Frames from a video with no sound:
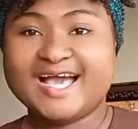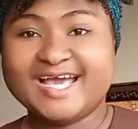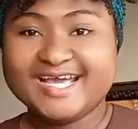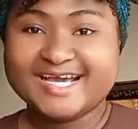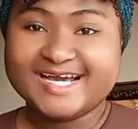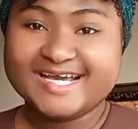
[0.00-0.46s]

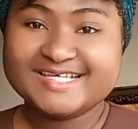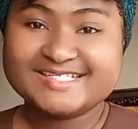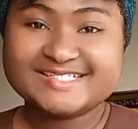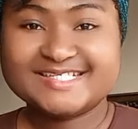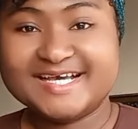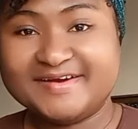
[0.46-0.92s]
Hi
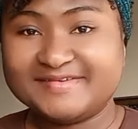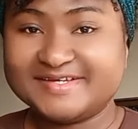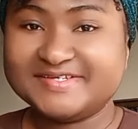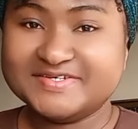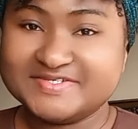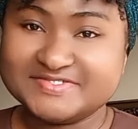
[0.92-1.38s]
guys, how
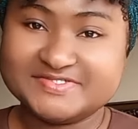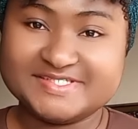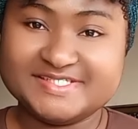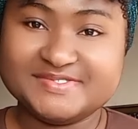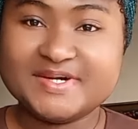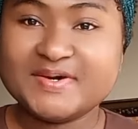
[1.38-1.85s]
are you all
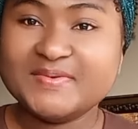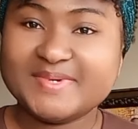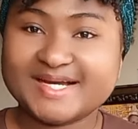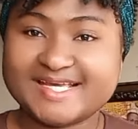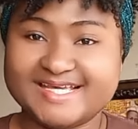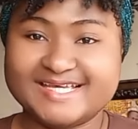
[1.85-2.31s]
doing?
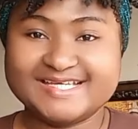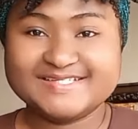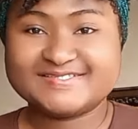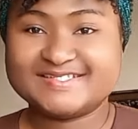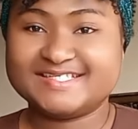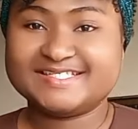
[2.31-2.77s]
Welcome back
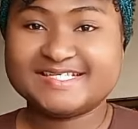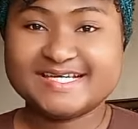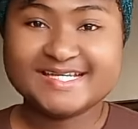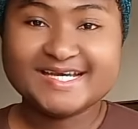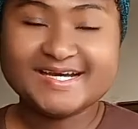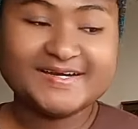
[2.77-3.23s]
again to the
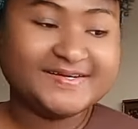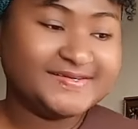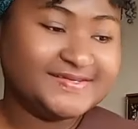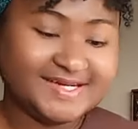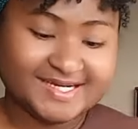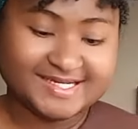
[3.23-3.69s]

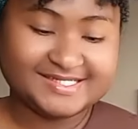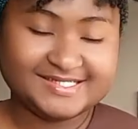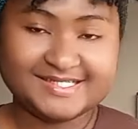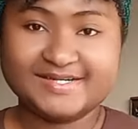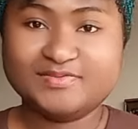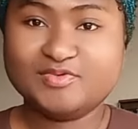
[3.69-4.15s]
channel
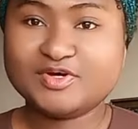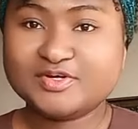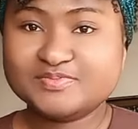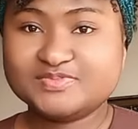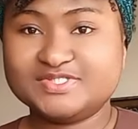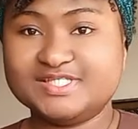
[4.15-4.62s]
and
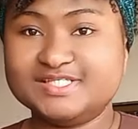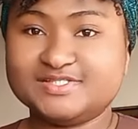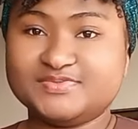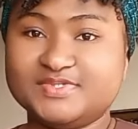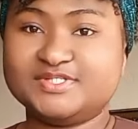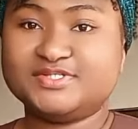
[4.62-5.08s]
welcome to
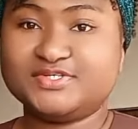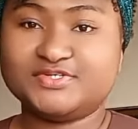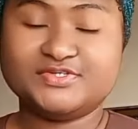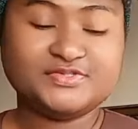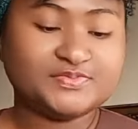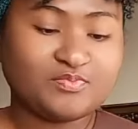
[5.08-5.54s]
this
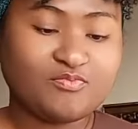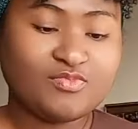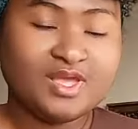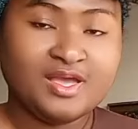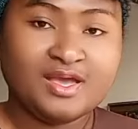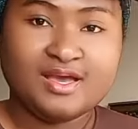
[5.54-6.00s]
video.
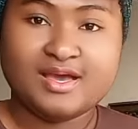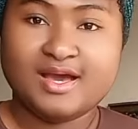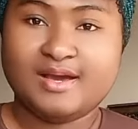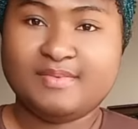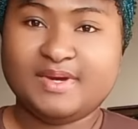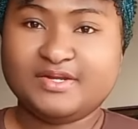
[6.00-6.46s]

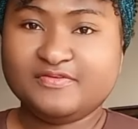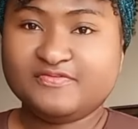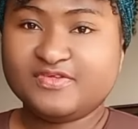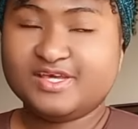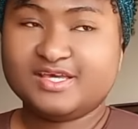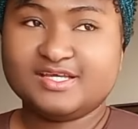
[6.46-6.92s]
I
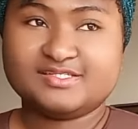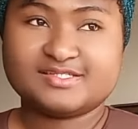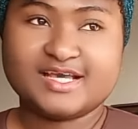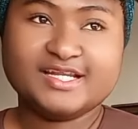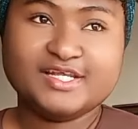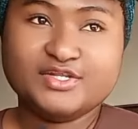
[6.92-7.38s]
don't think
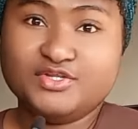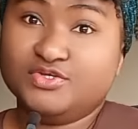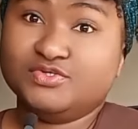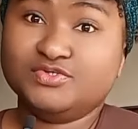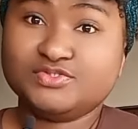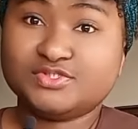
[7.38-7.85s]
it's any
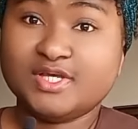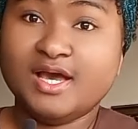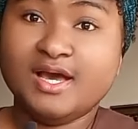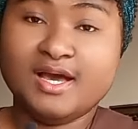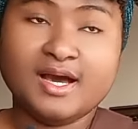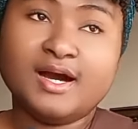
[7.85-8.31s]
news